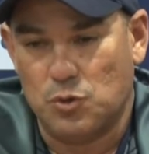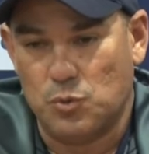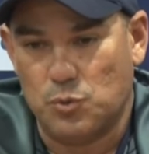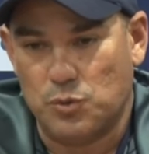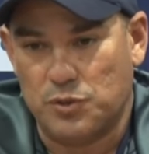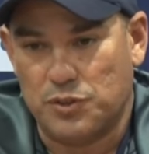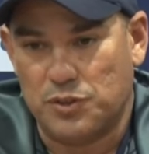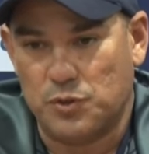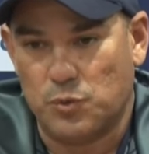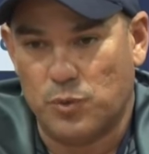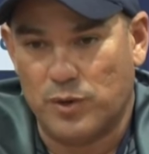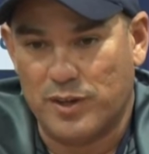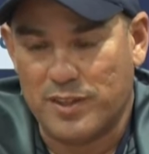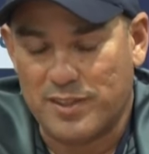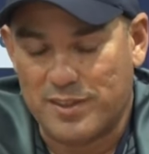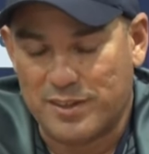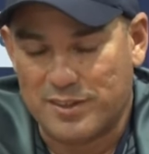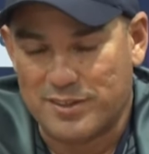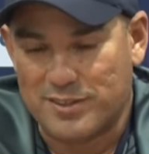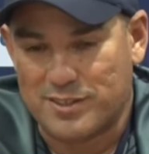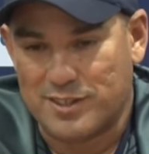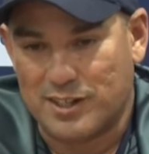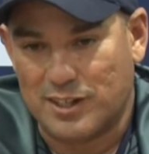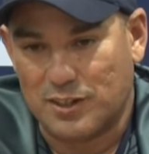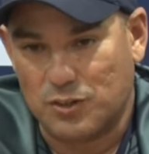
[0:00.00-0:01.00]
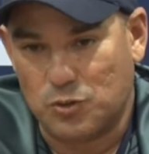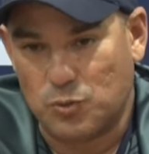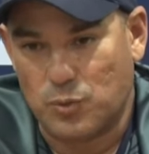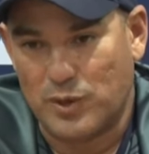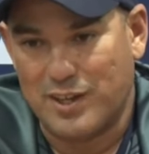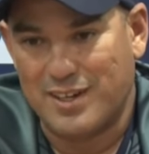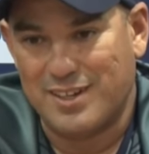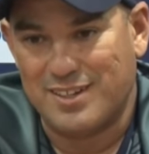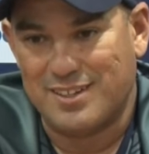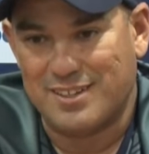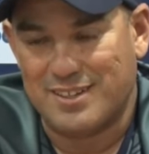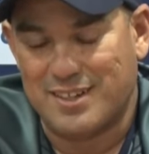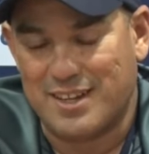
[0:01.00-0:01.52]
with the way the result
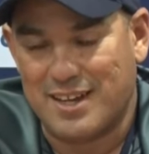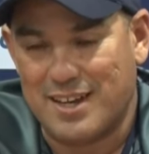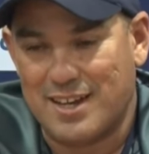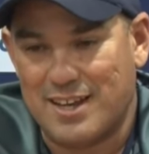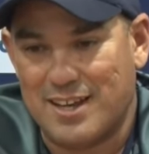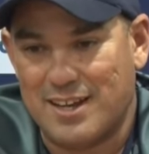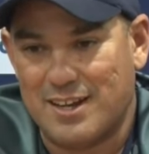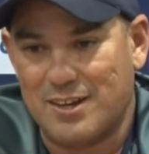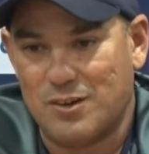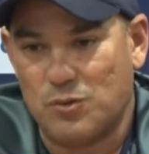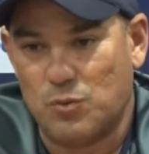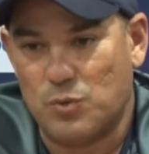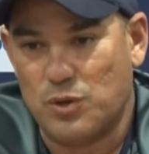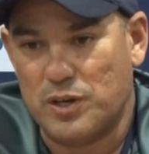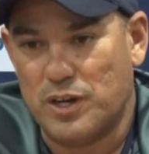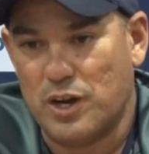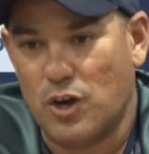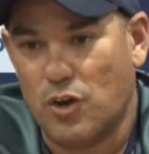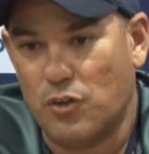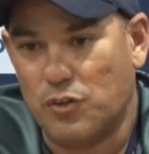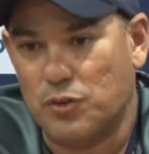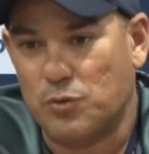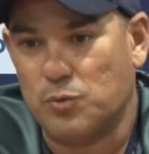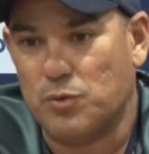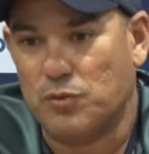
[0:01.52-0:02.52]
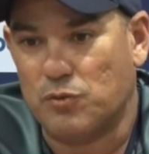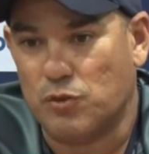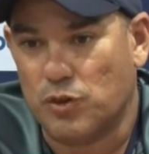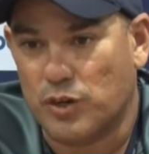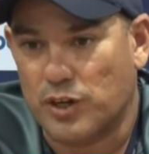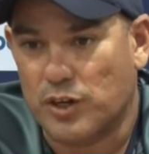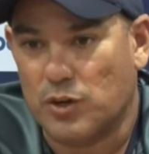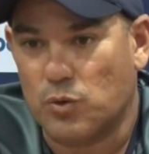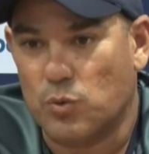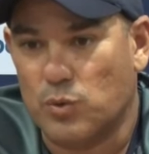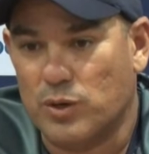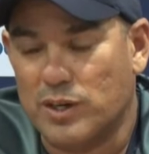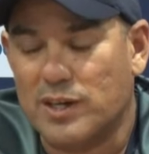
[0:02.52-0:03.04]
went, and we know that we've got
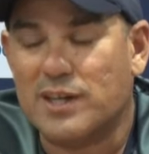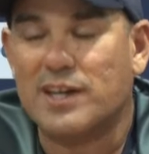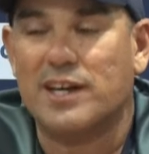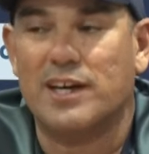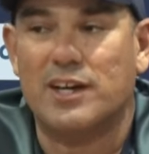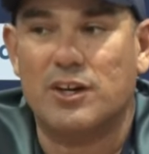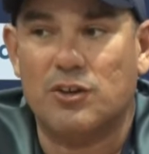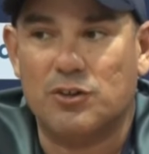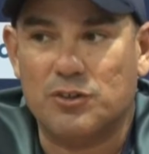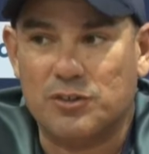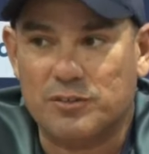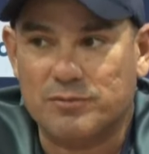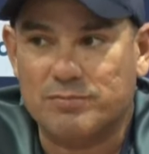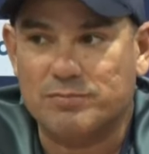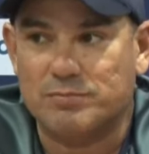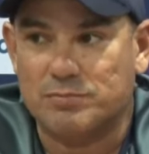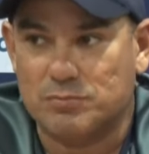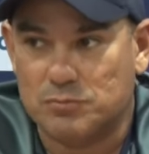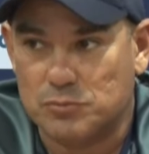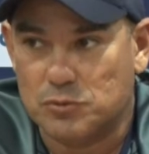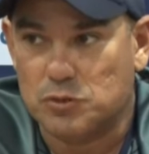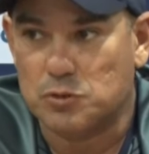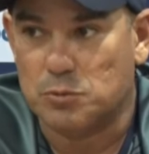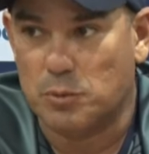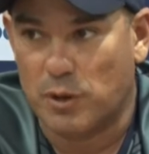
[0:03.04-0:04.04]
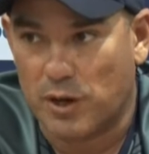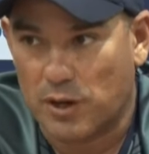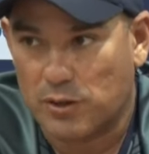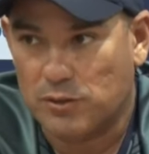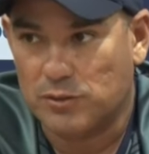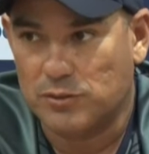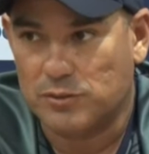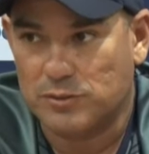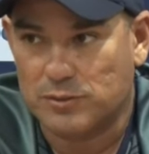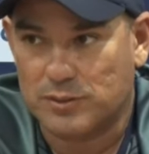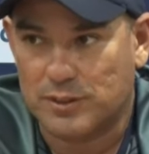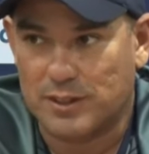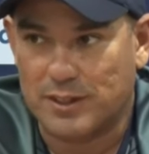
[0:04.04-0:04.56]
our work cut out tomorrow.
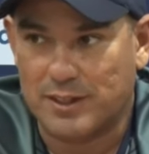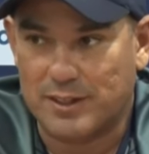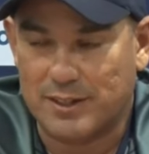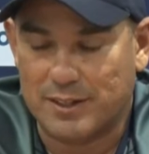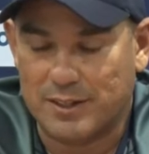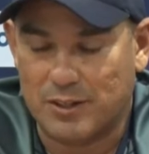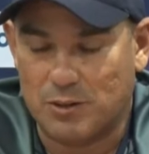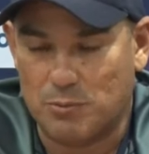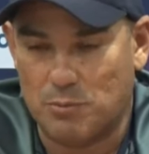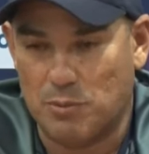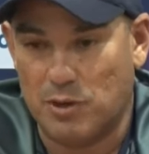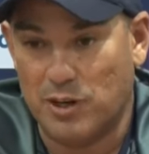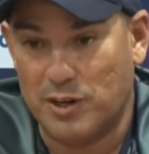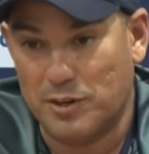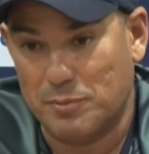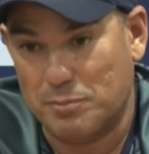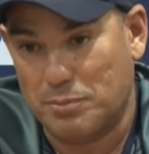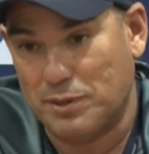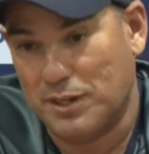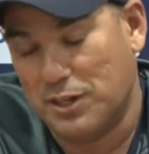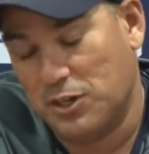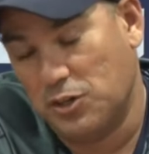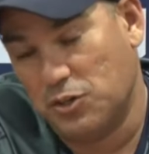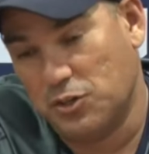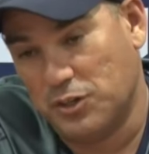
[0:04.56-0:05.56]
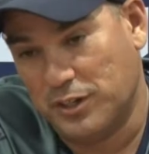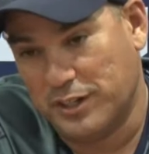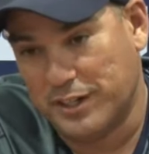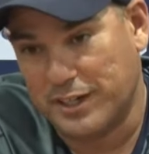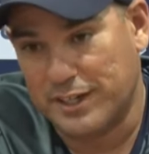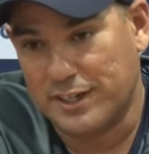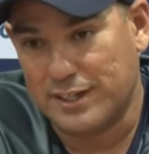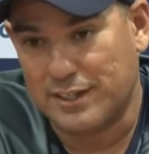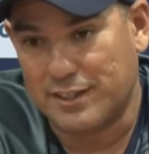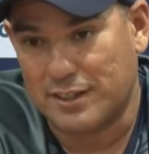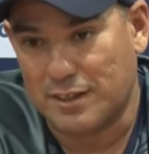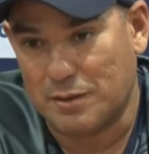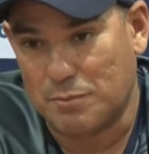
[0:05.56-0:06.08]
Uh, Oman playing good
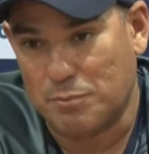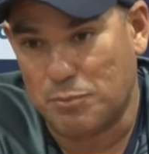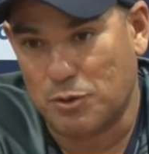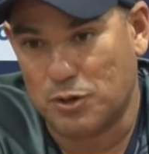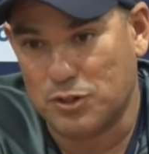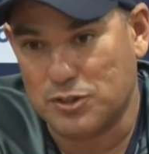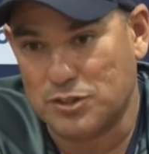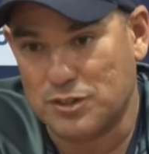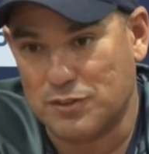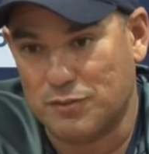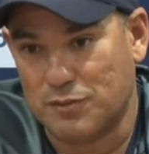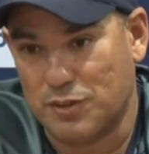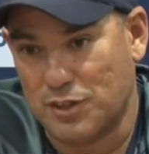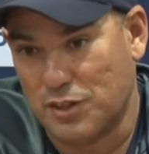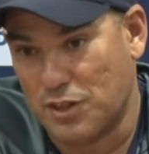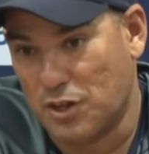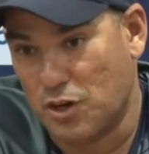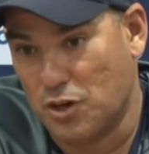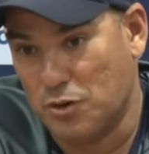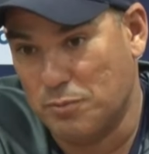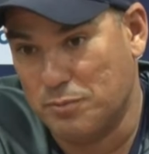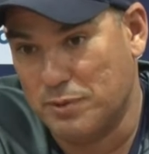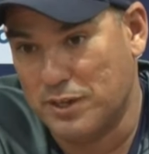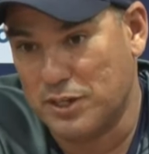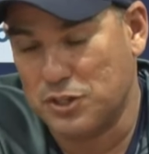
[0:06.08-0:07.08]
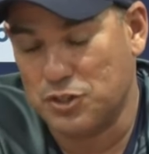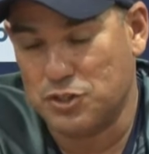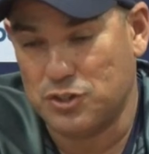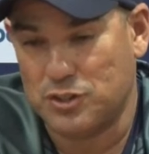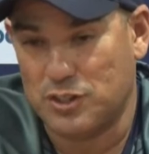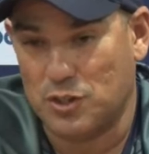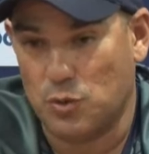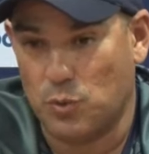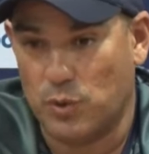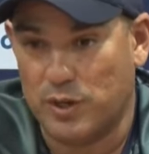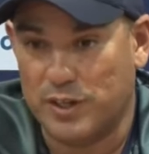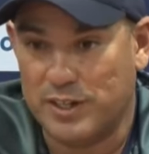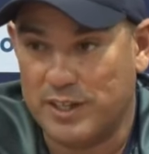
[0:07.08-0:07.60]
cricket, they're positive, they're the home nation,
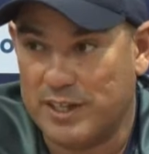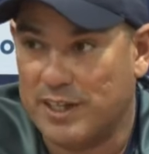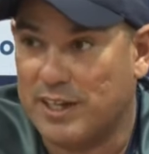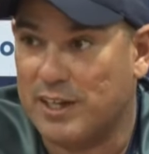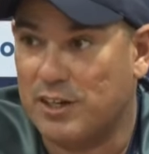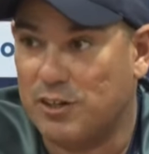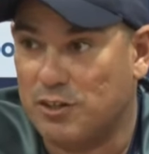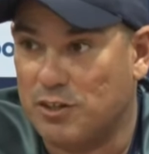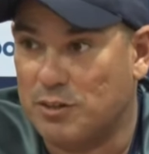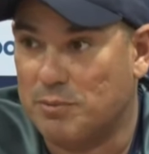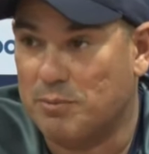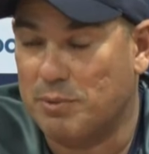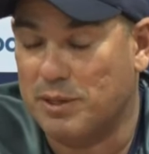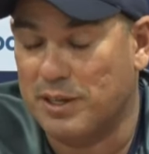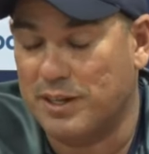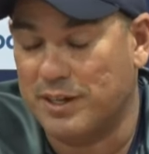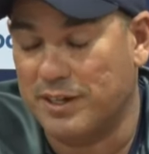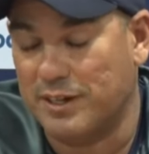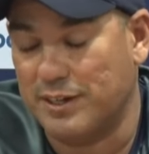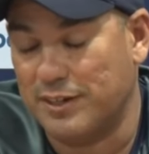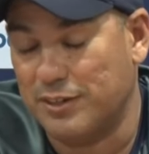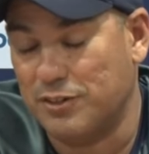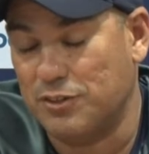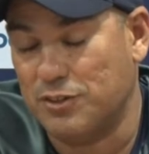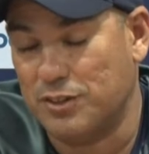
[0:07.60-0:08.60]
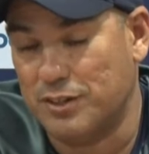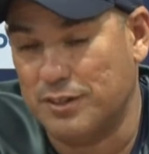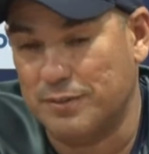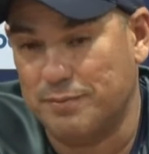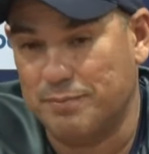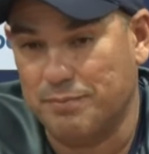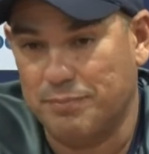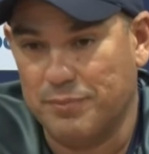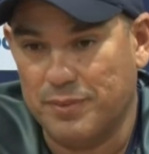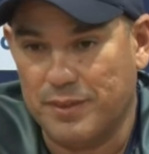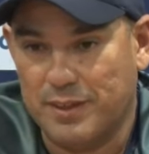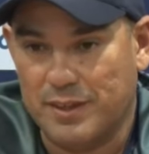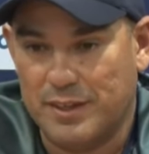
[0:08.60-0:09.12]
they want to get into the, big, into the
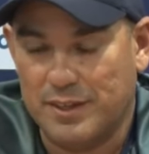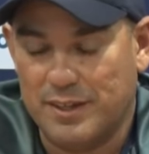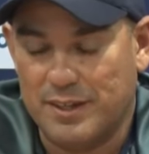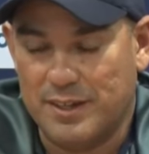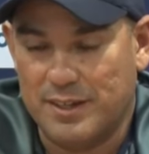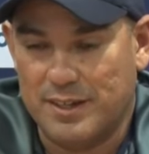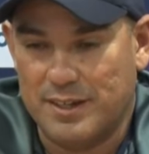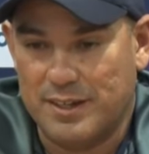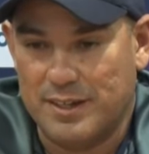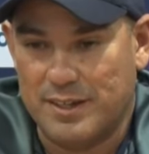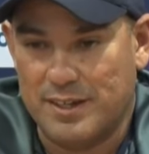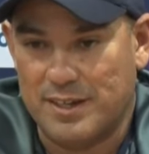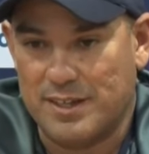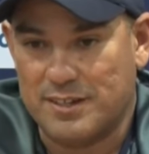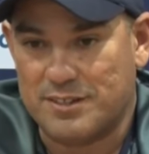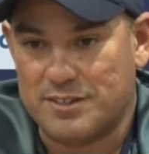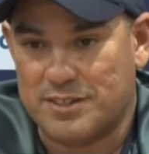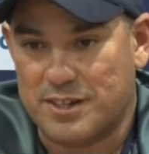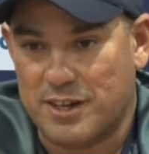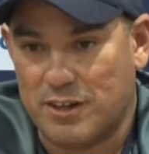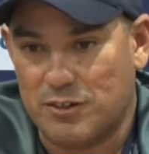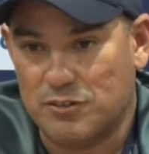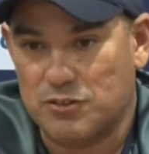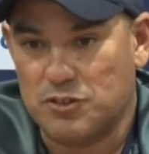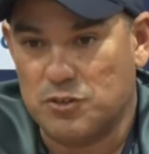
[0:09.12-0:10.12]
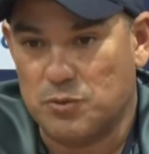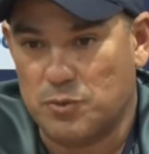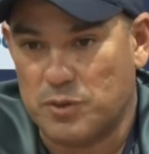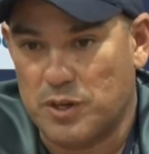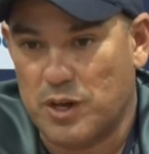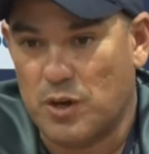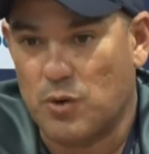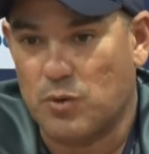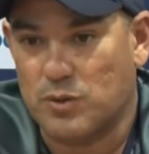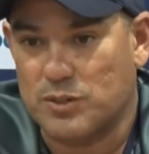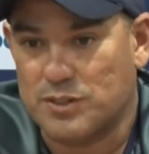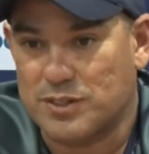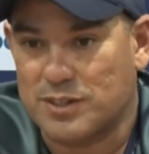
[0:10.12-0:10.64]
next round, so we
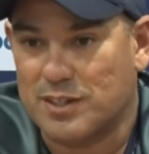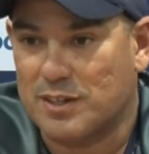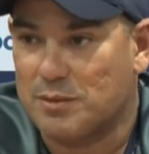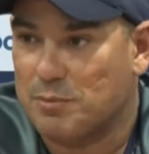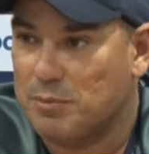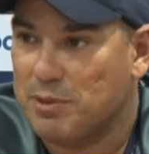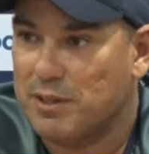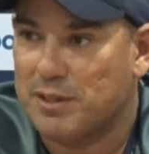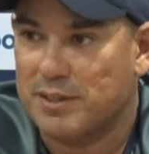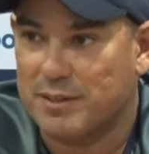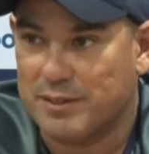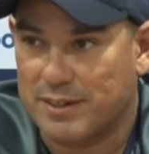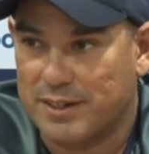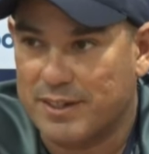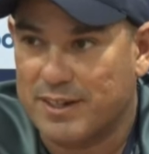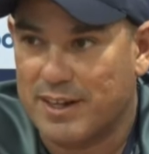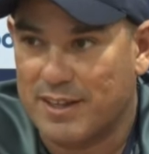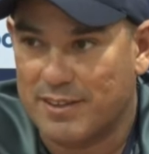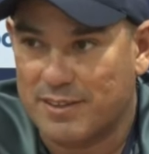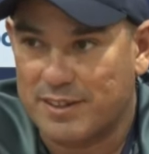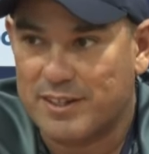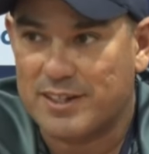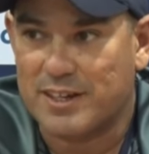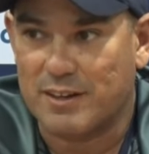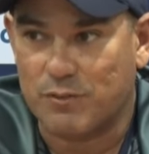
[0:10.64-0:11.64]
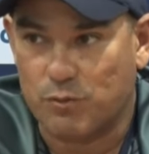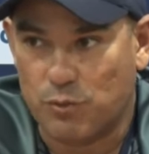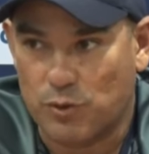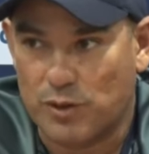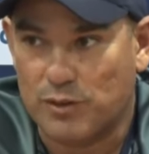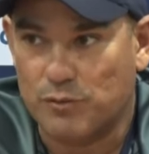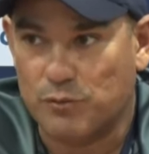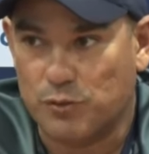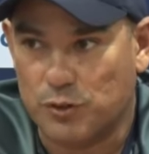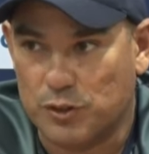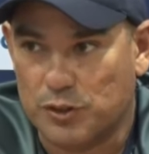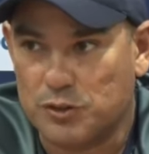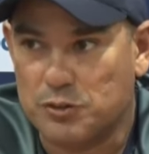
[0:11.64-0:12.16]
know it's going to be a, another tough
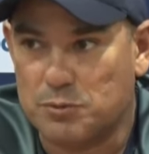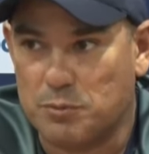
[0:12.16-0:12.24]
one for us